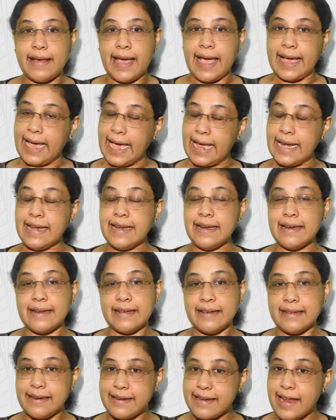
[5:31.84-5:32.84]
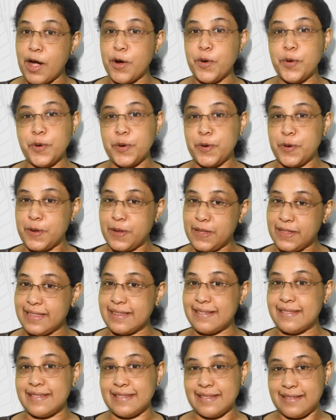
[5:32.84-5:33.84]
Again, now
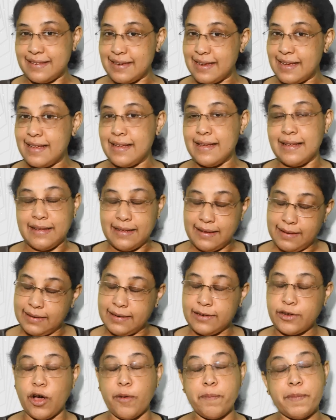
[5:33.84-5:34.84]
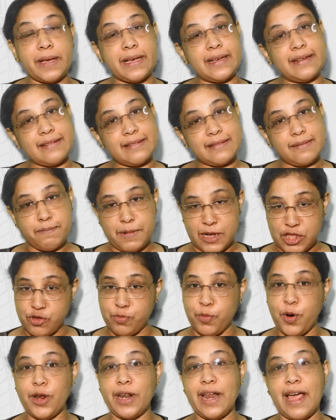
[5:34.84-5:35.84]
this topic is much
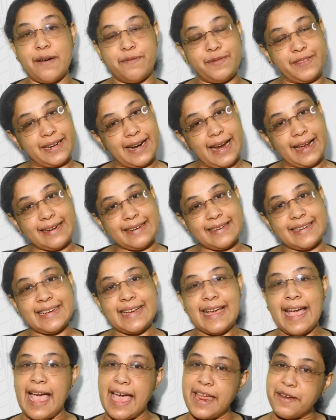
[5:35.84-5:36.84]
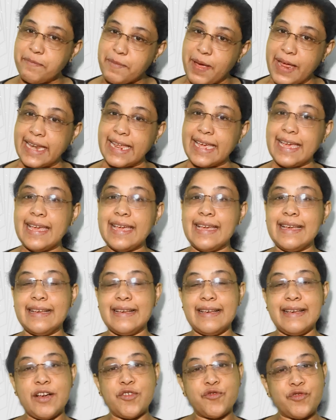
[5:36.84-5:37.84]
more abstract and many
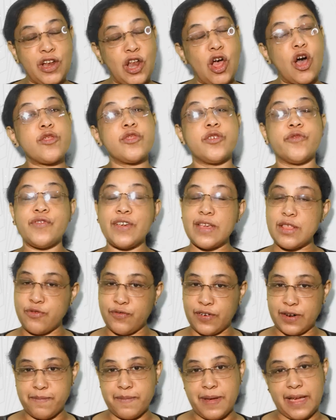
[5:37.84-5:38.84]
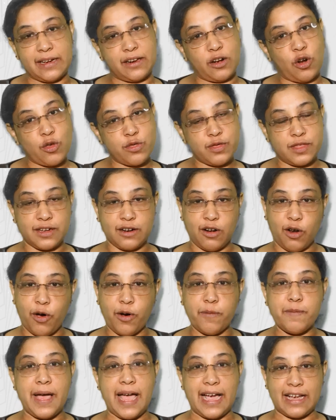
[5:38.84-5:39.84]
philosophies from across the
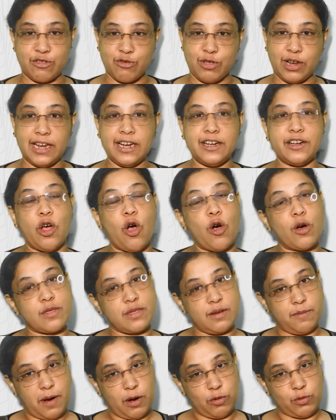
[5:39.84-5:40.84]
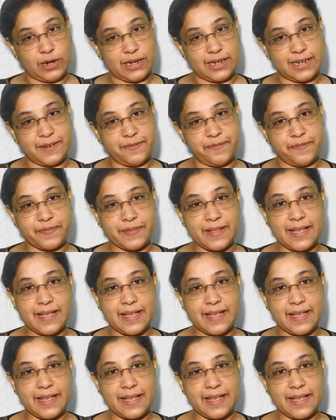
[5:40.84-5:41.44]
globe actually talks about it.